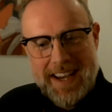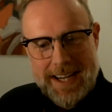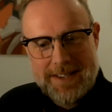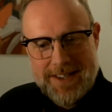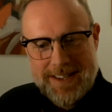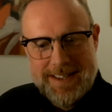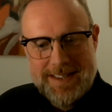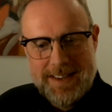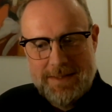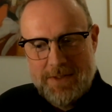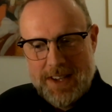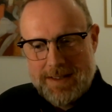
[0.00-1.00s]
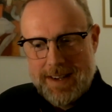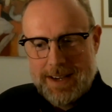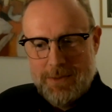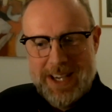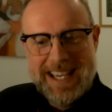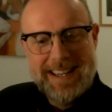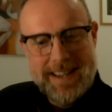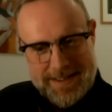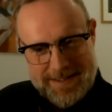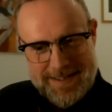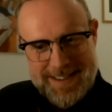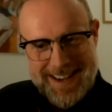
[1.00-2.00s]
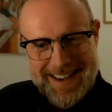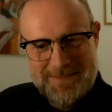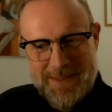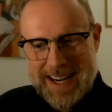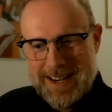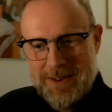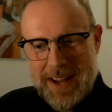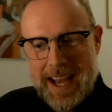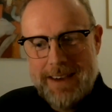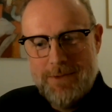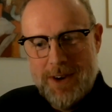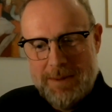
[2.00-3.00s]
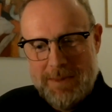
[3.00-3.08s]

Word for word: Actually, it, it feels like a weakness uh, that I don't have one.